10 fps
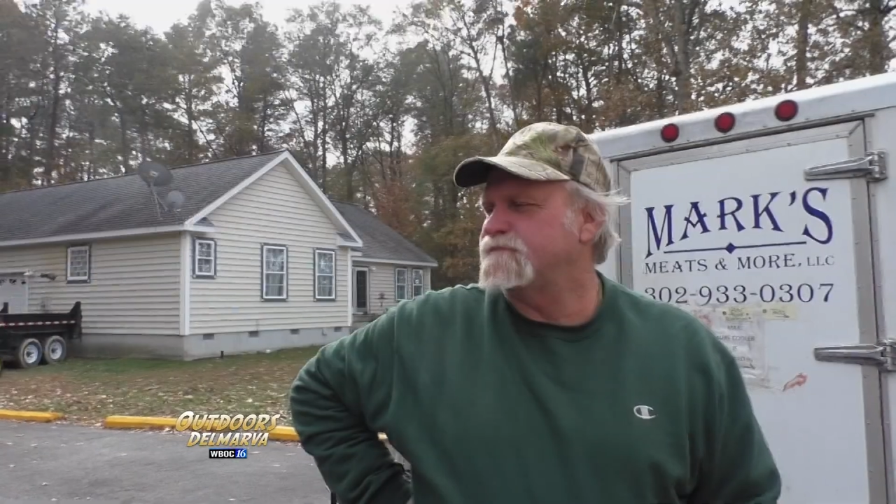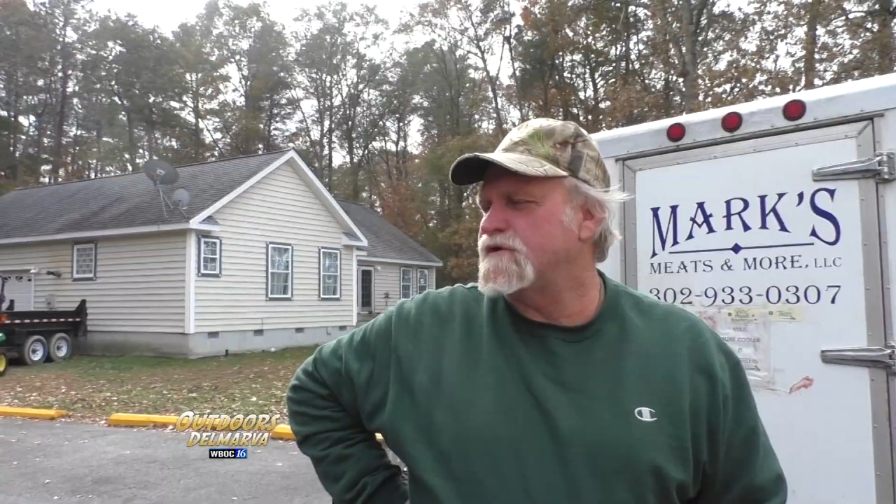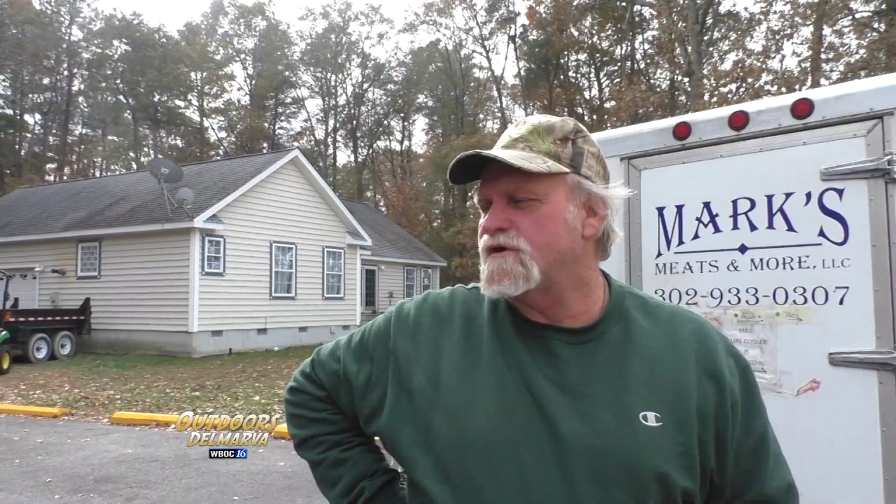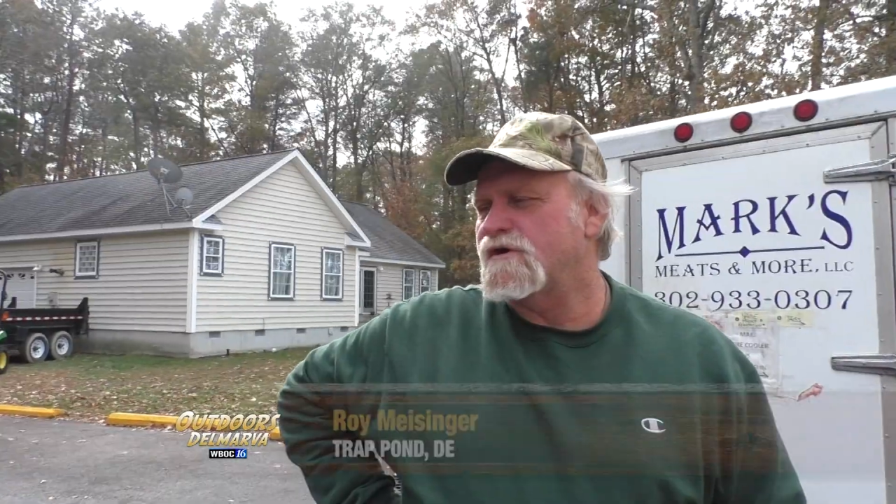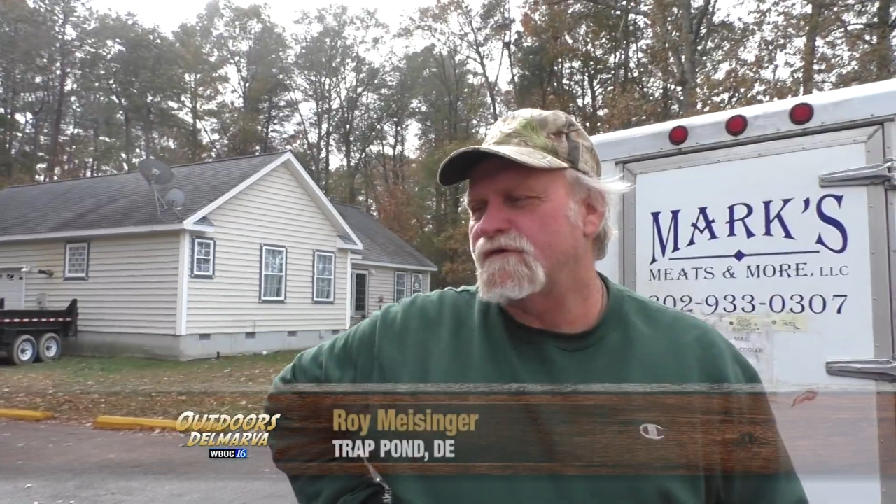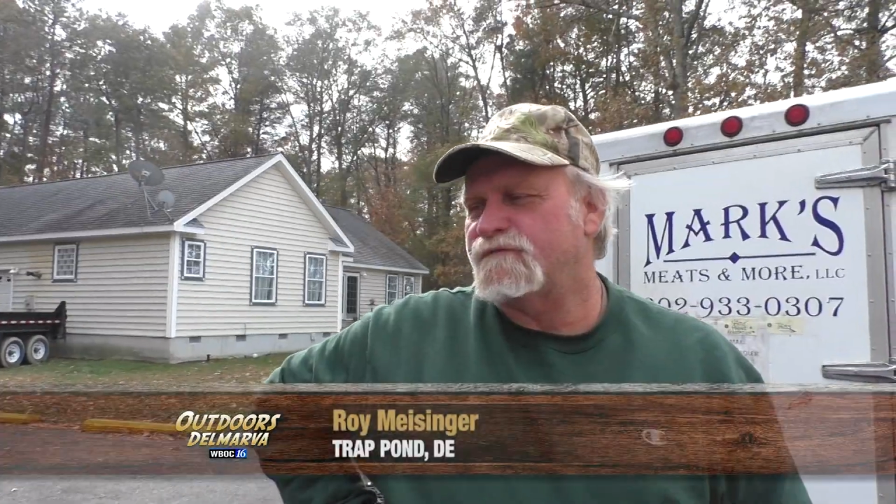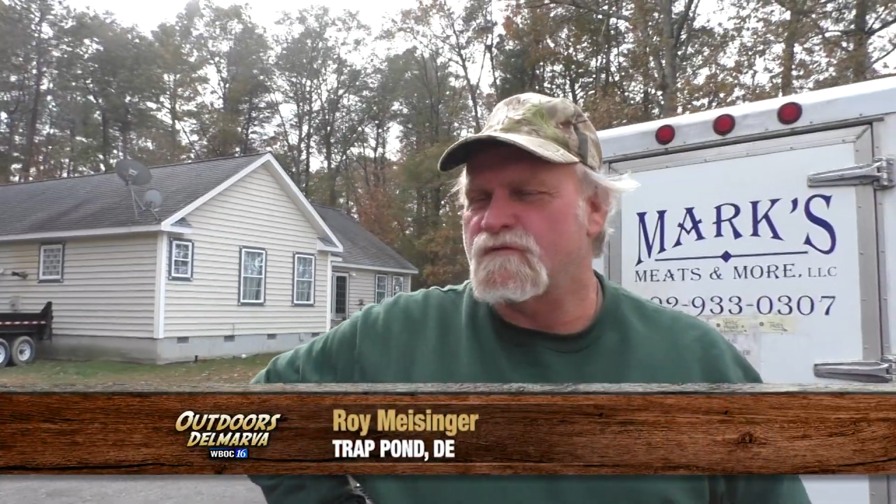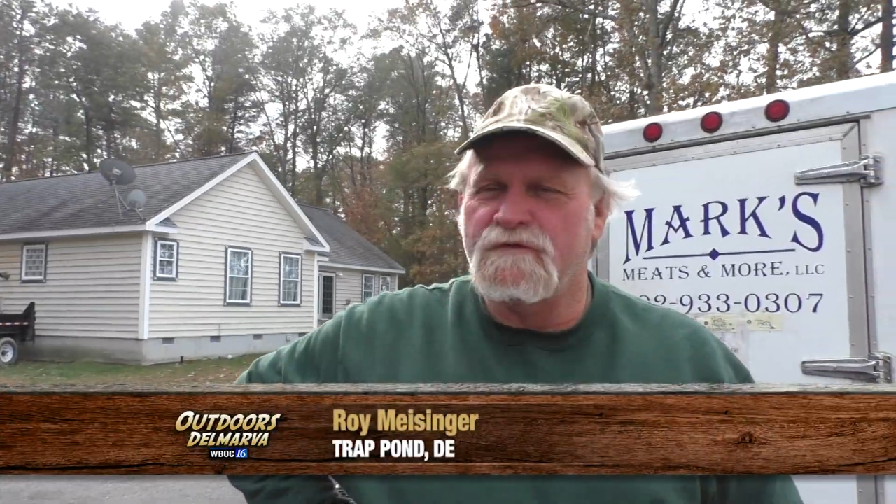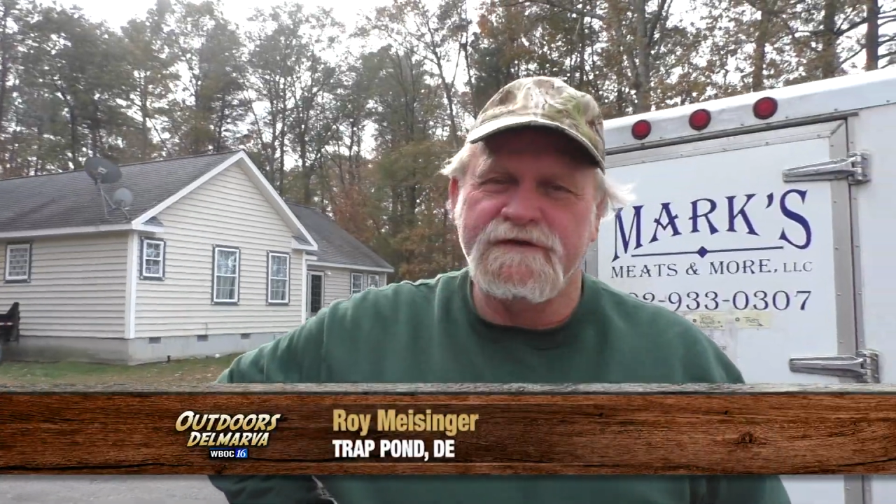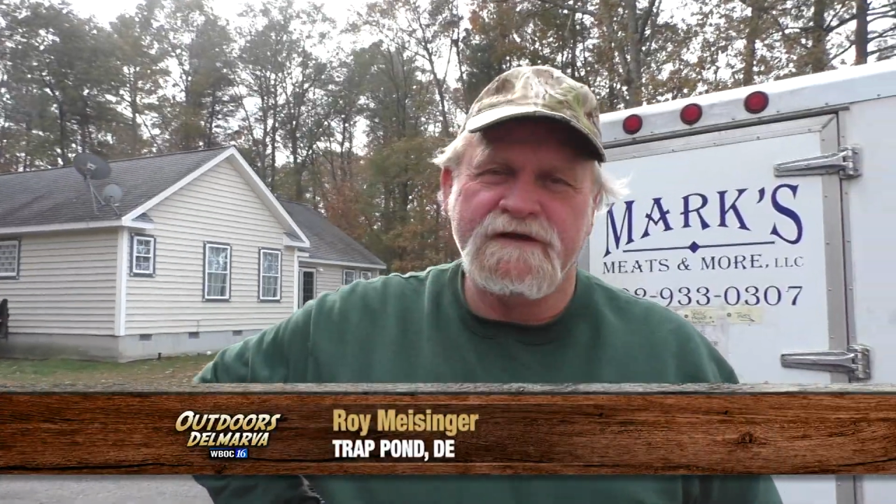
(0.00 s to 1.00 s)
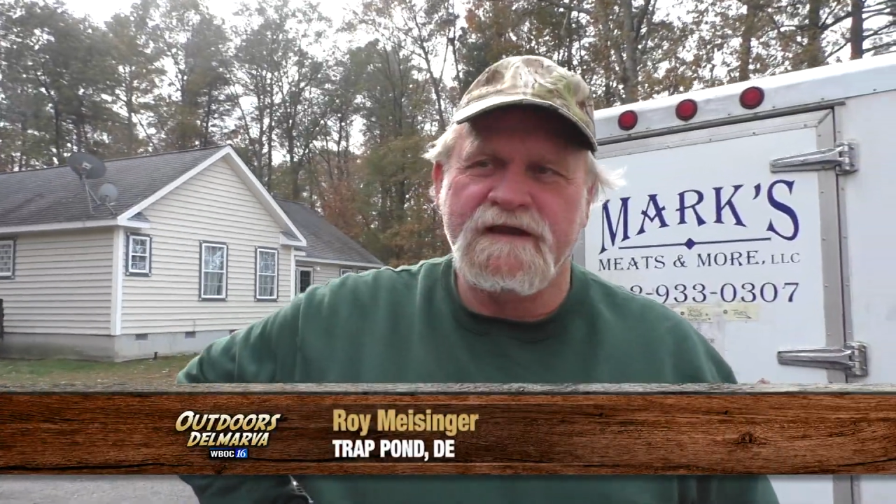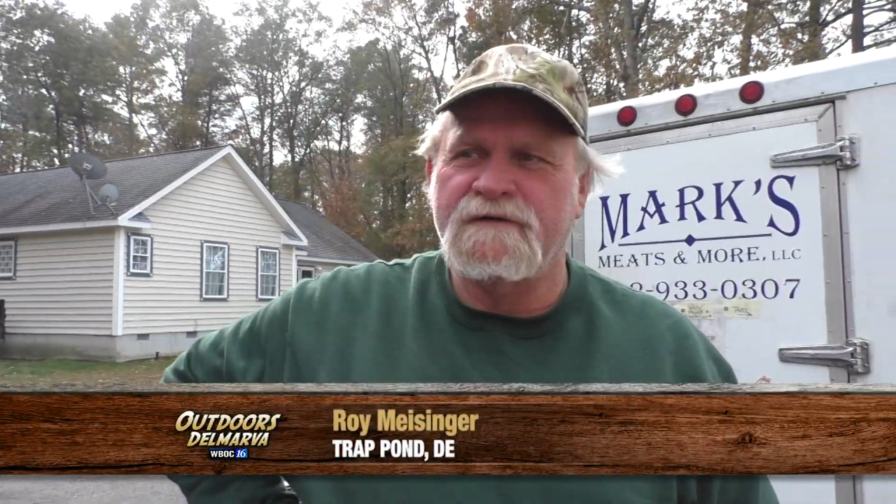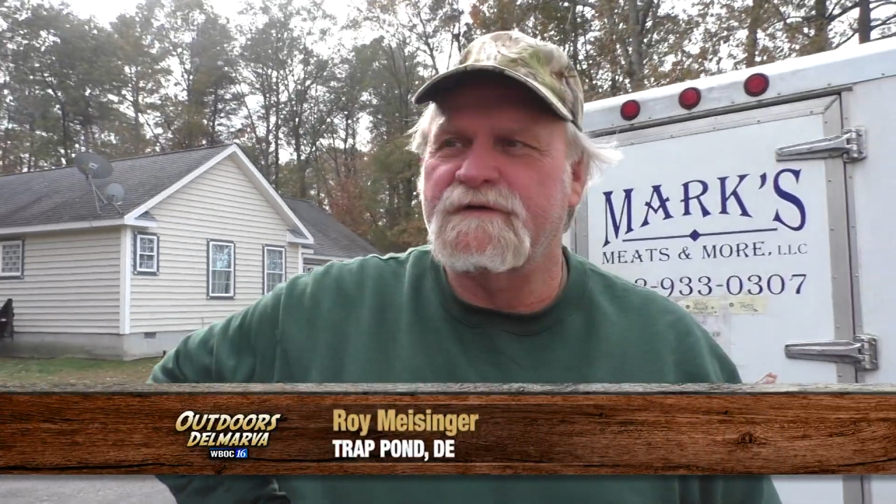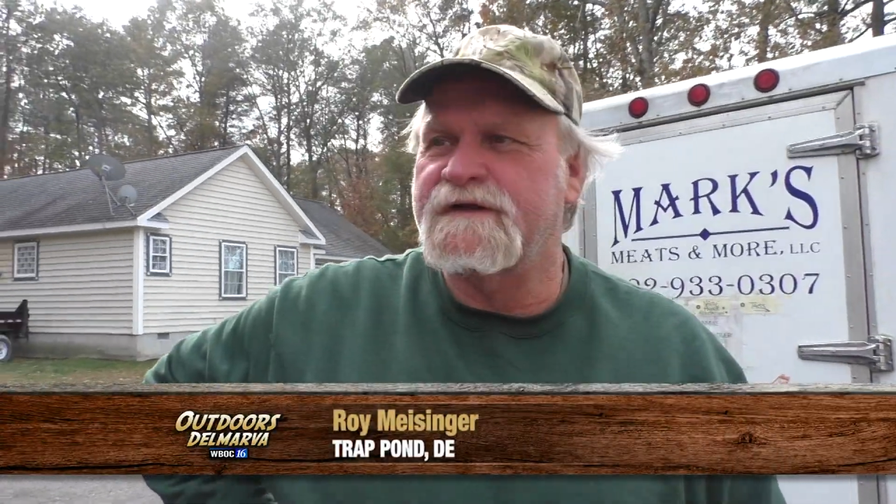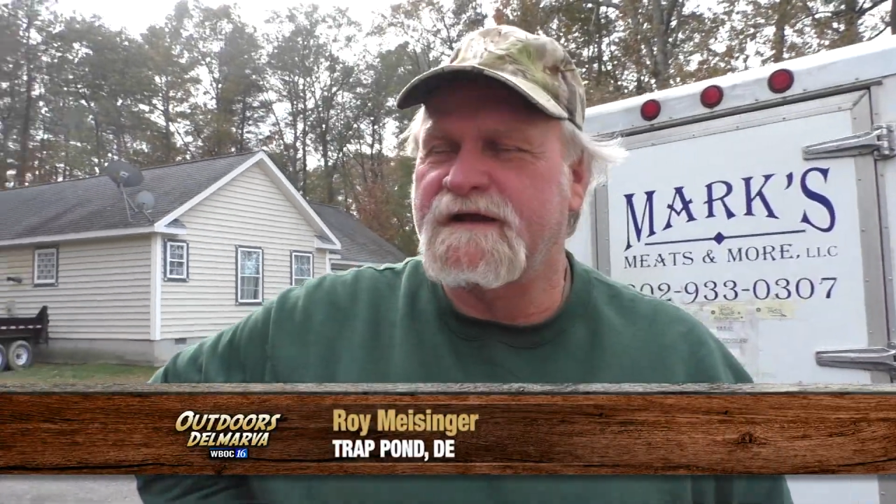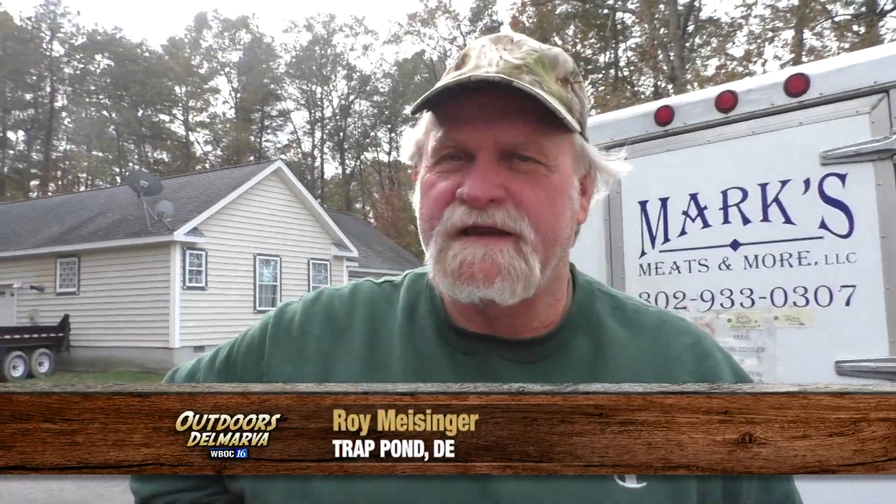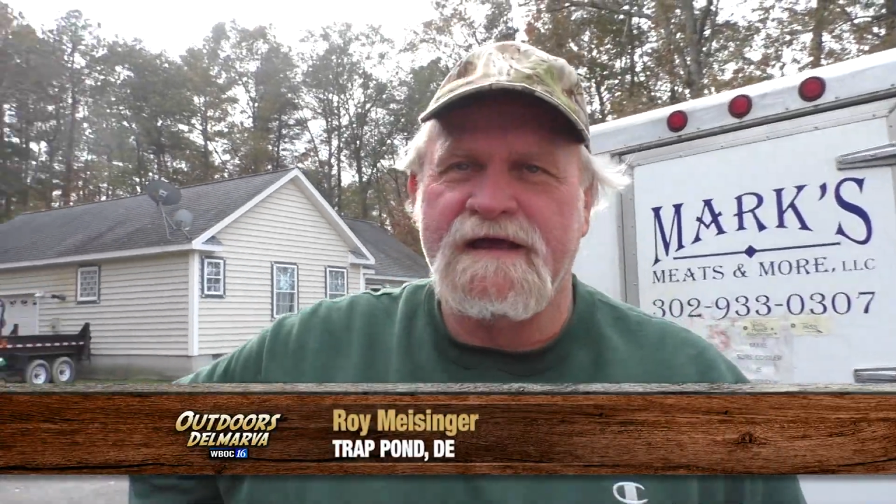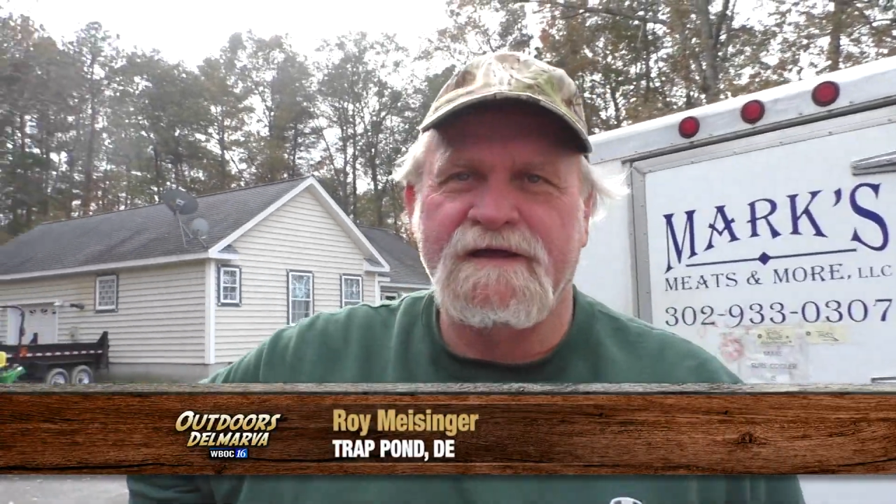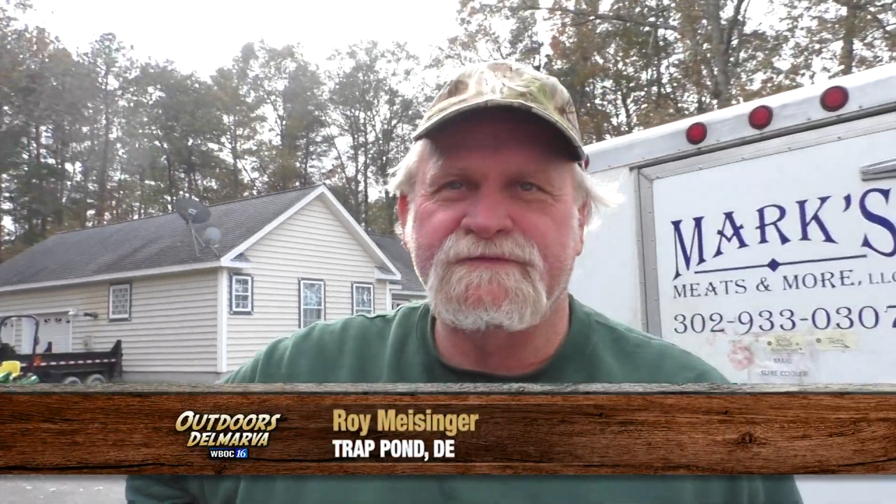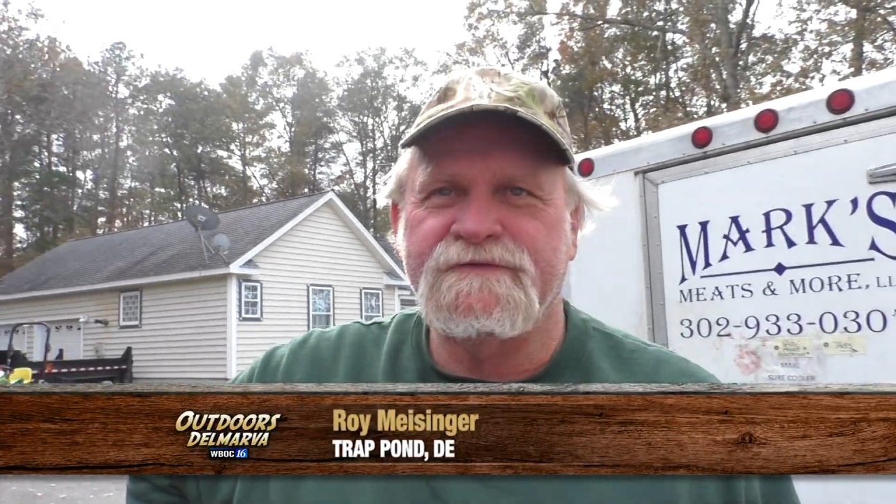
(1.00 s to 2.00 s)
away? Beautiful with the with the
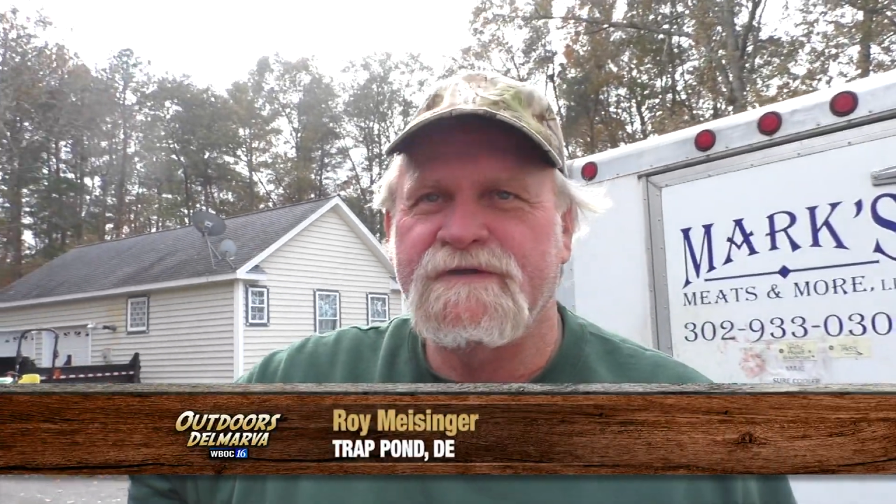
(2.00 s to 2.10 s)
clouds,